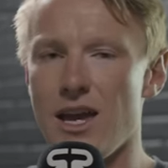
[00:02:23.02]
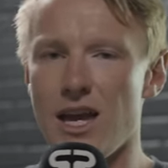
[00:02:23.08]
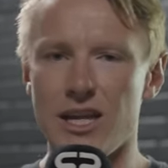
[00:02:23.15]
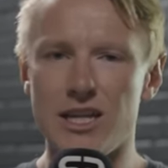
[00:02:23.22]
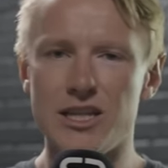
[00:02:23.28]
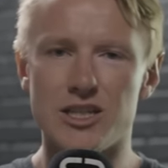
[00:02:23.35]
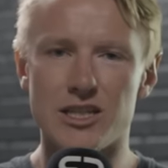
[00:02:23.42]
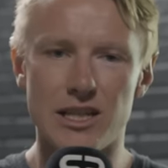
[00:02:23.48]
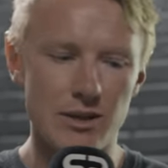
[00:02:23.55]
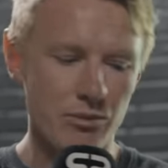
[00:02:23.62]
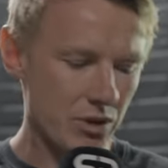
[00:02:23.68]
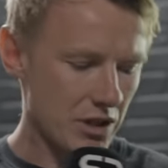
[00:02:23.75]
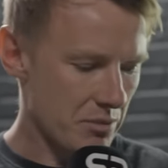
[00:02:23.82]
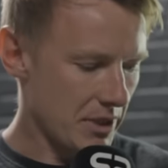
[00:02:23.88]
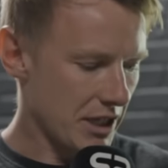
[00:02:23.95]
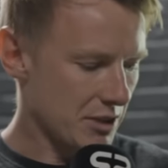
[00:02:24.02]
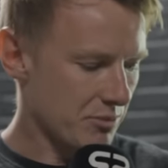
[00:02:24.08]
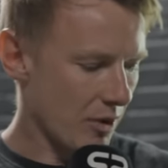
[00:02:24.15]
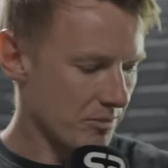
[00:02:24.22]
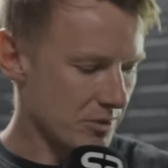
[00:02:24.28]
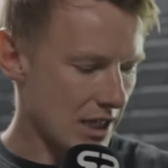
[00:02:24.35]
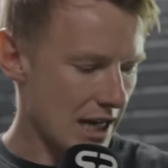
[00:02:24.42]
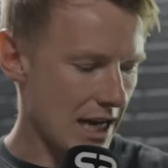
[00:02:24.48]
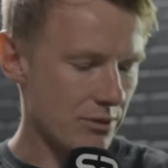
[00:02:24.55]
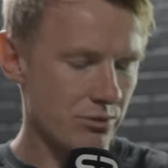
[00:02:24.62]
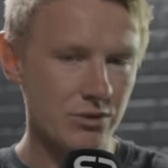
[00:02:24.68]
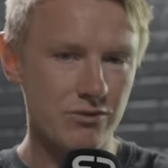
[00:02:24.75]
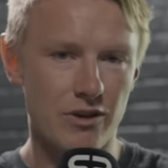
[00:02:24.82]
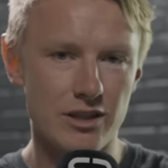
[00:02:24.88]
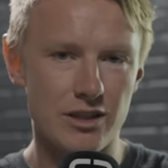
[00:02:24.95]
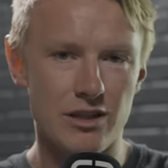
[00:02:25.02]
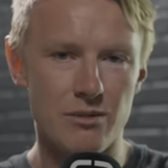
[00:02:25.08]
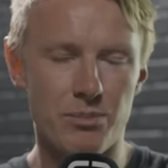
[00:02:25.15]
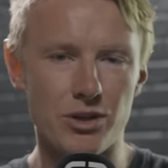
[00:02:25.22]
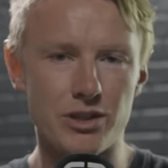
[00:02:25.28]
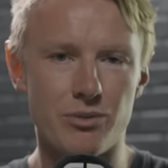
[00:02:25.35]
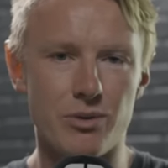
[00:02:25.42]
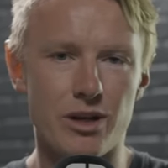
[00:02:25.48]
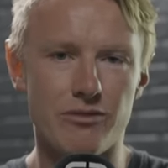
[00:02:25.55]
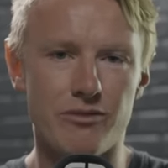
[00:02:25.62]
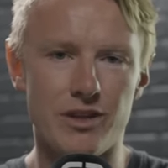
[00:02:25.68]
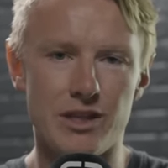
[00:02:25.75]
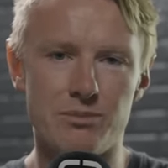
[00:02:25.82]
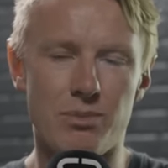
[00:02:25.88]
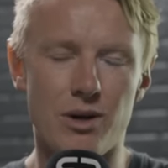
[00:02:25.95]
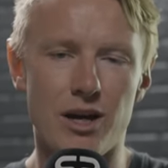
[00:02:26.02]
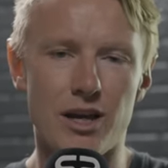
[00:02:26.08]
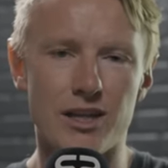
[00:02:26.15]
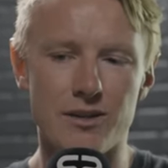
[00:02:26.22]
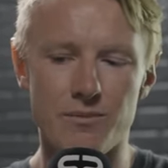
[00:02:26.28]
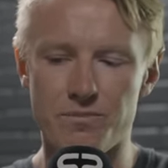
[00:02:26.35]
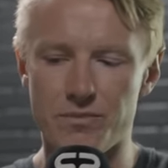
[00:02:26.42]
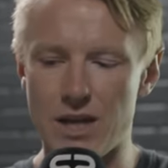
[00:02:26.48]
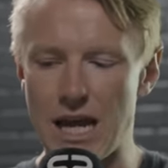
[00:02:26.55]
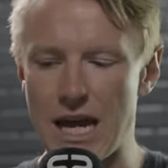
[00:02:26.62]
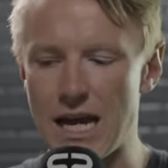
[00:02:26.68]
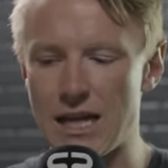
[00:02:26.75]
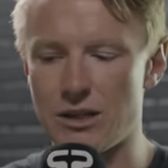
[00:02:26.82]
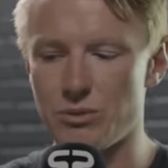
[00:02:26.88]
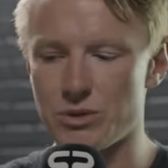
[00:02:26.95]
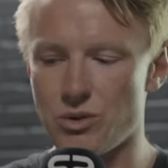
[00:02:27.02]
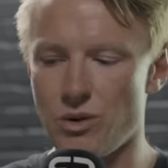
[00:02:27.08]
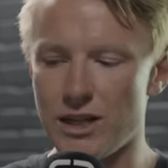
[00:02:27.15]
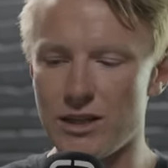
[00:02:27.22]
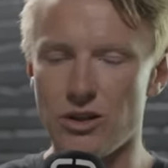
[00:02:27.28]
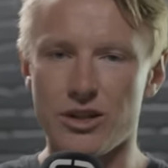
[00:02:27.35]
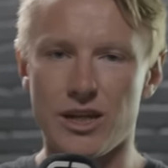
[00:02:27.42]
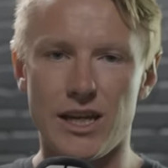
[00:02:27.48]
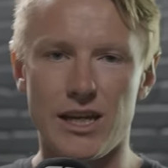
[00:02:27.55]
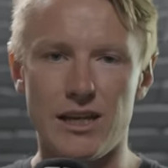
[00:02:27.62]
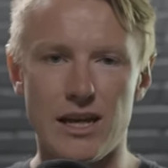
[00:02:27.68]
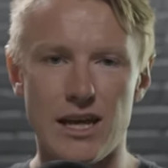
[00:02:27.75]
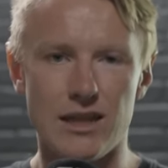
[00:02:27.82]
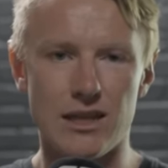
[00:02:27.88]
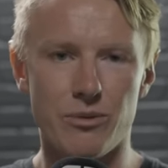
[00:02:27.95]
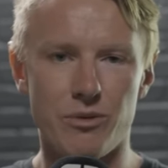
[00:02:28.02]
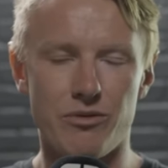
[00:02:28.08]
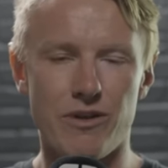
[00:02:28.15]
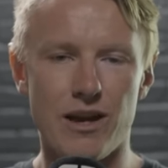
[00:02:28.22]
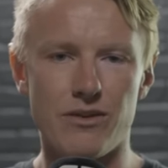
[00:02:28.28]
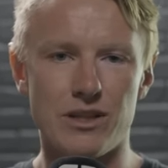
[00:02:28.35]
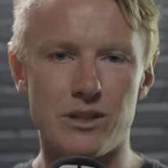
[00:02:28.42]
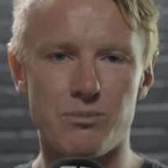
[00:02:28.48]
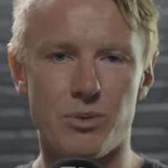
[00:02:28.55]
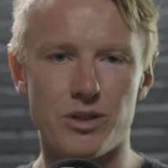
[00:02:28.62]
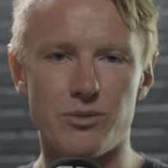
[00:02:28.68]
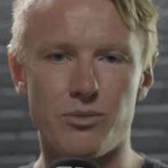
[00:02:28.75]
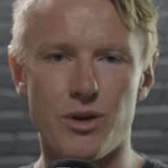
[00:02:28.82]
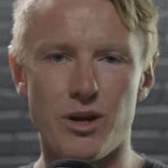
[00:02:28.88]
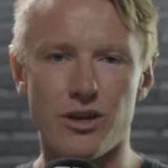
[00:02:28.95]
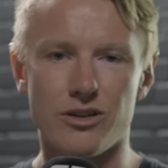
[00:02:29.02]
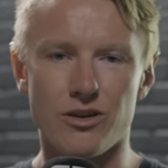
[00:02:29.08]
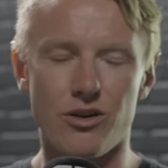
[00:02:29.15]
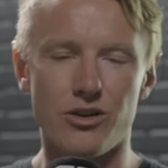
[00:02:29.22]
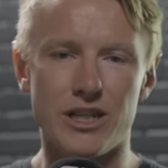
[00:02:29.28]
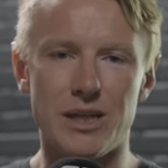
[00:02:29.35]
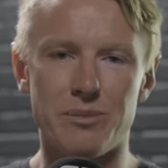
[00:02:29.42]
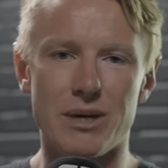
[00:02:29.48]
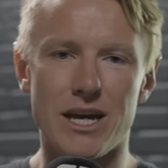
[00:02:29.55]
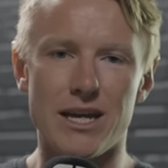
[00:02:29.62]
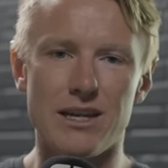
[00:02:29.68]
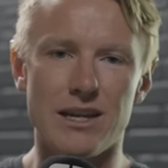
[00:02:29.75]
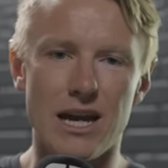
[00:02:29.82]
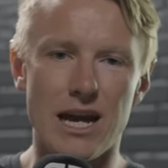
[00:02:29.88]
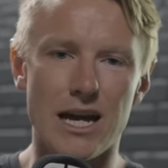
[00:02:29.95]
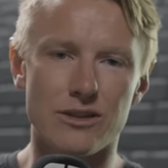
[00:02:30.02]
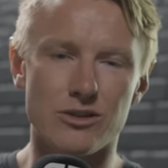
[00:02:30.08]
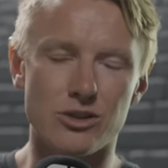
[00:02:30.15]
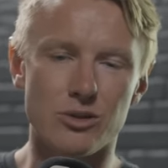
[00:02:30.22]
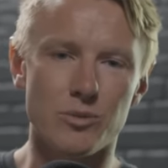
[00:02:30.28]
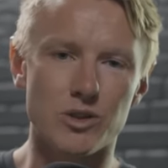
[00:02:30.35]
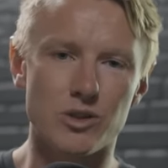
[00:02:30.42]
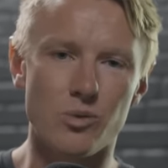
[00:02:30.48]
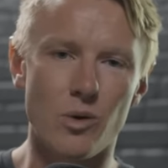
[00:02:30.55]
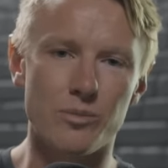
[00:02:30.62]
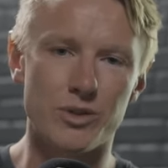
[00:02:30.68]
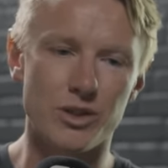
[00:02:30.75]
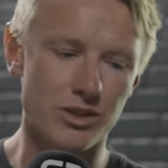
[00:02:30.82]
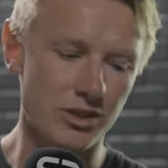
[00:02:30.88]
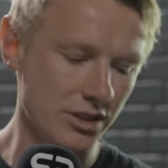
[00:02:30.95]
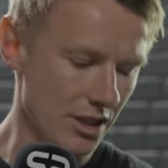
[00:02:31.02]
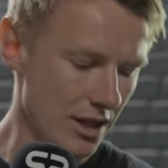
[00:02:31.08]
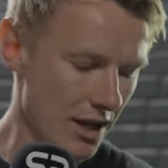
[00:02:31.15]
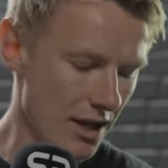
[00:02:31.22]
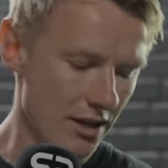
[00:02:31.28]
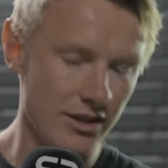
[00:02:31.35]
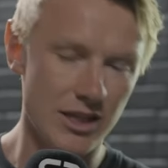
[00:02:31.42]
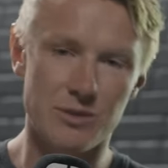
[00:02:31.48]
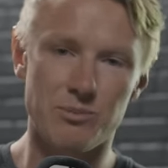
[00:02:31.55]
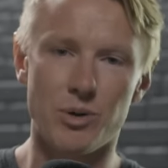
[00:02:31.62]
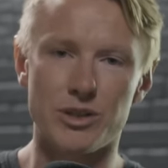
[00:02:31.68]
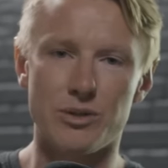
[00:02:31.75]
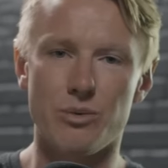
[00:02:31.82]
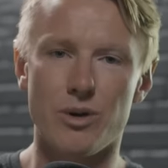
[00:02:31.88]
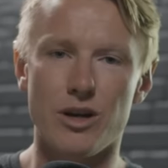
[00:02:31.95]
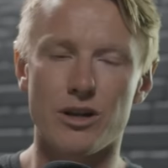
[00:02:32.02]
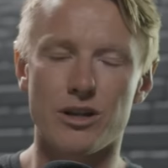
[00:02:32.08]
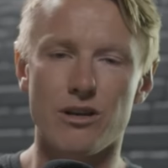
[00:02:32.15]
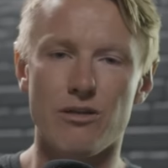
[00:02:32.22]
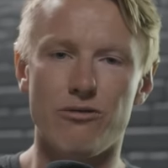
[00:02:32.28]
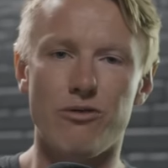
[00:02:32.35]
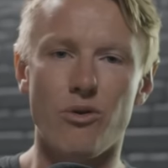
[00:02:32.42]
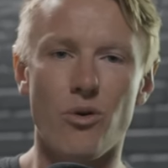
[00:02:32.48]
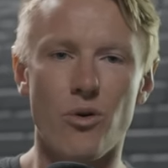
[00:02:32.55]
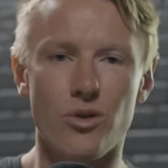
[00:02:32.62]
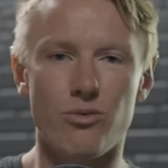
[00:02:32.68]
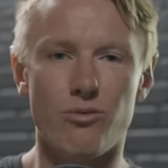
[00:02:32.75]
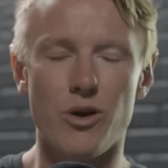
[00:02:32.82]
initially, one of the biggest problems I had was finding the bodywork for this bike, and I was quite lucky in that we found this bodywork on eBay and someone swapped us this bodywork for the